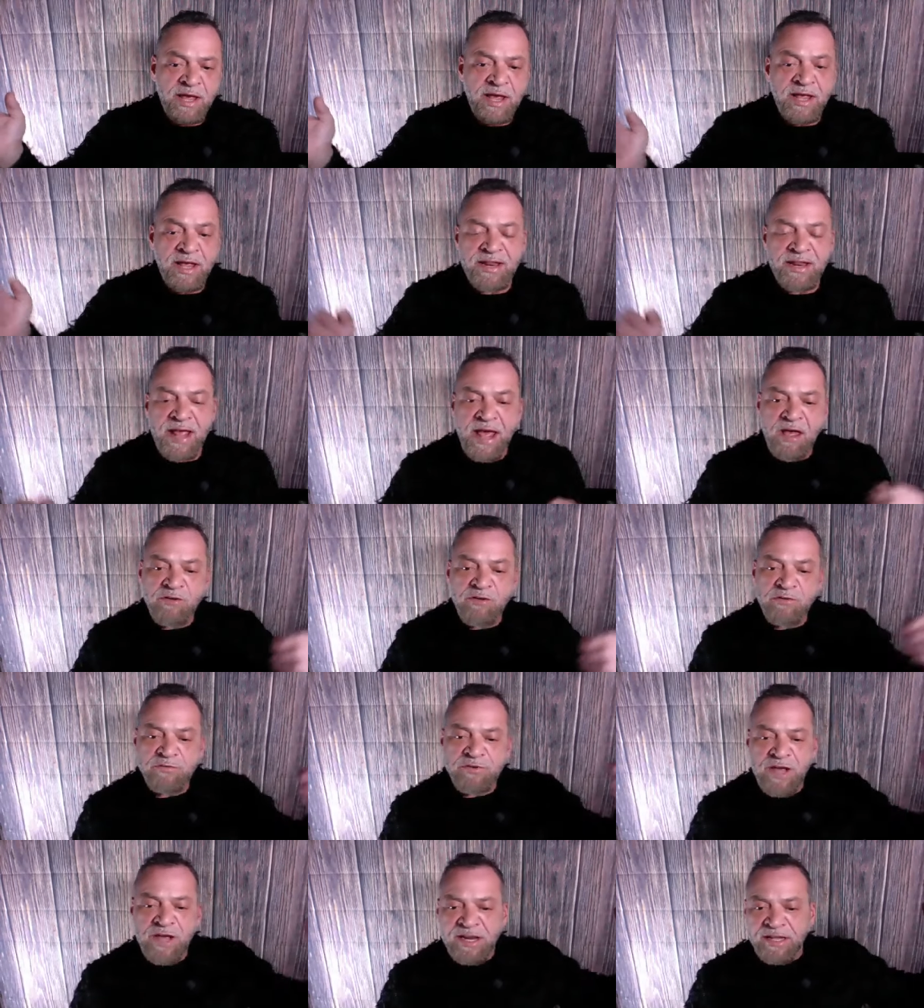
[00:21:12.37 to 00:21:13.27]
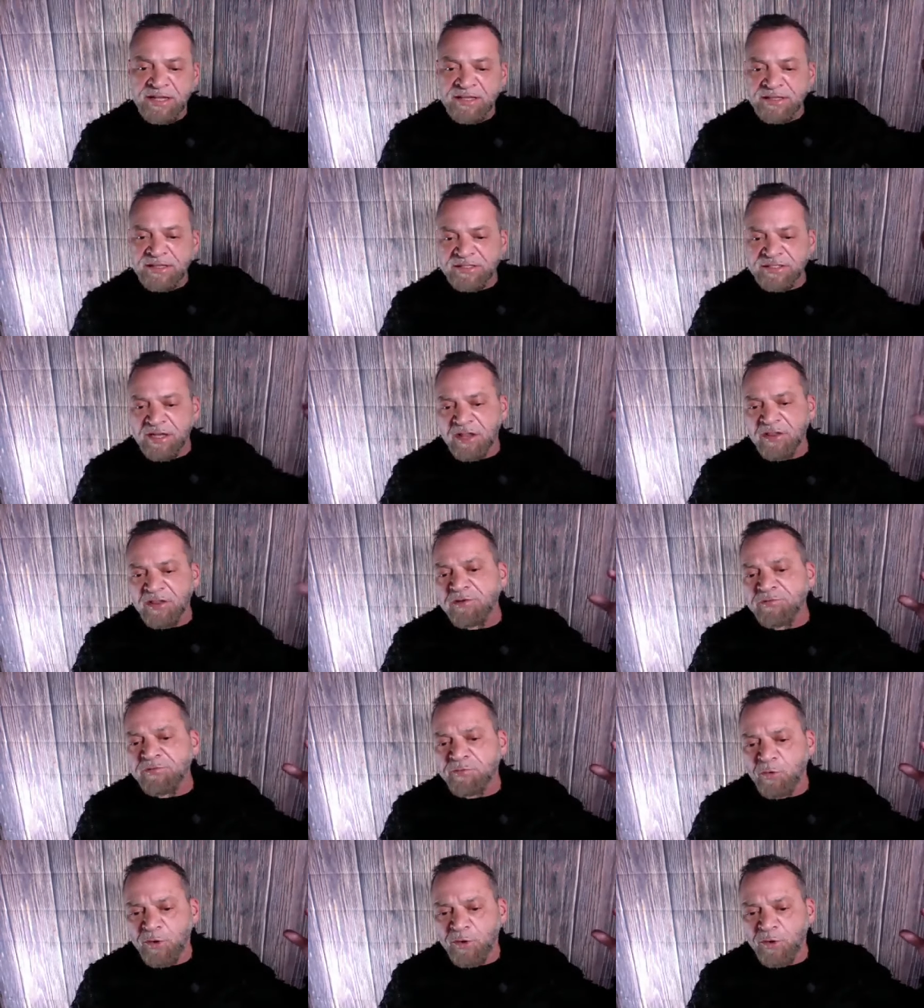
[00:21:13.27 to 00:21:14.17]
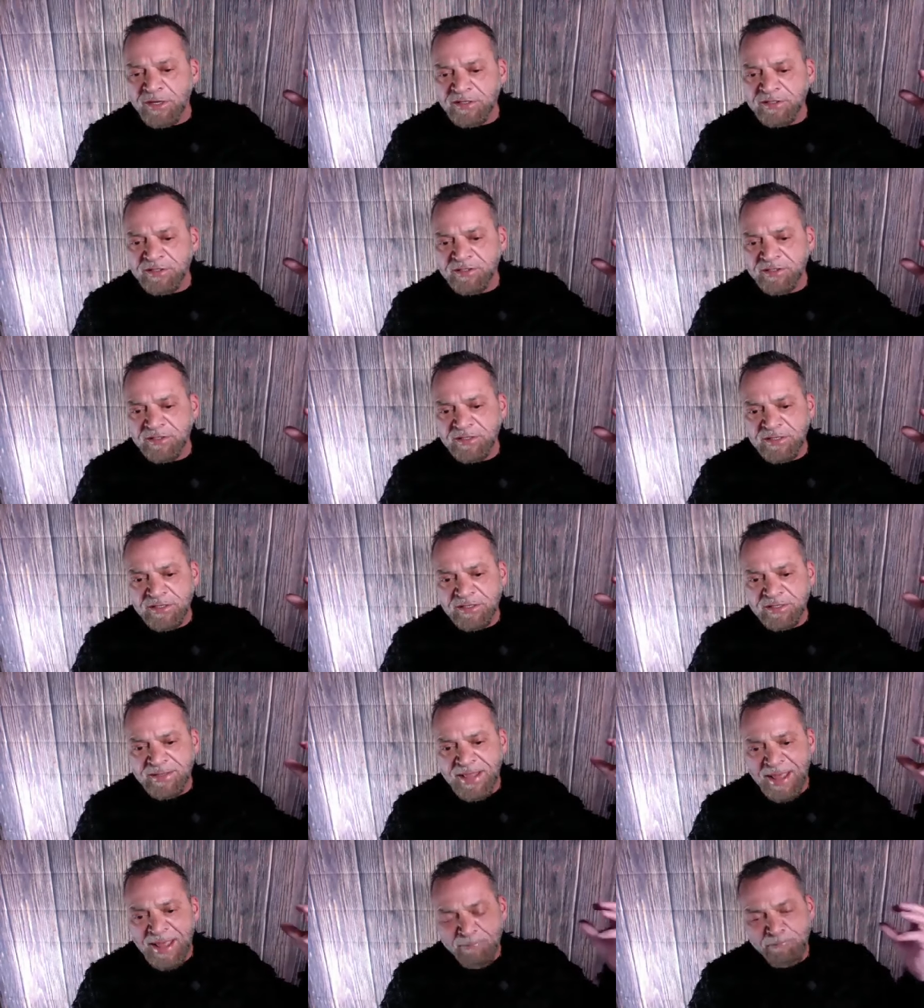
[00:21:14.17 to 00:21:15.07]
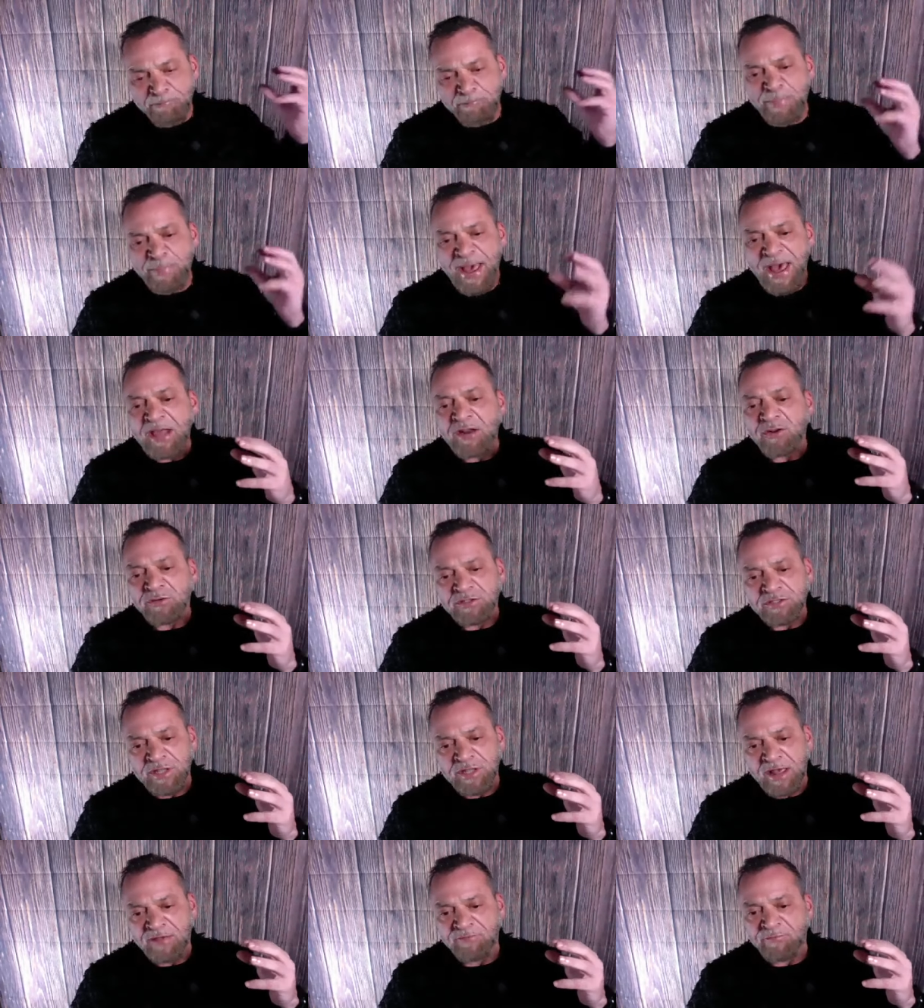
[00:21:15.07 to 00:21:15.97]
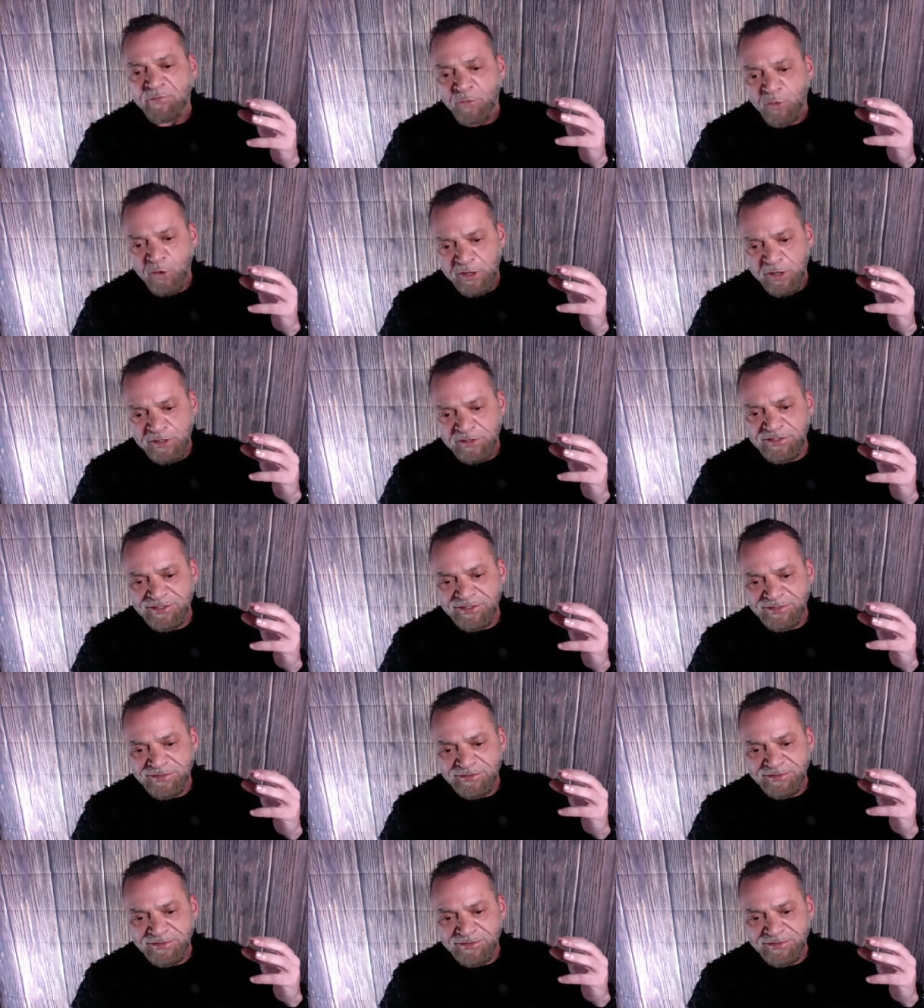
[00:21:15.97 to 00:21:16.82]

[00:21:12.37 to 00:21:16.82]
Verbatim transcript: and now you got to get this other voice that battles that voice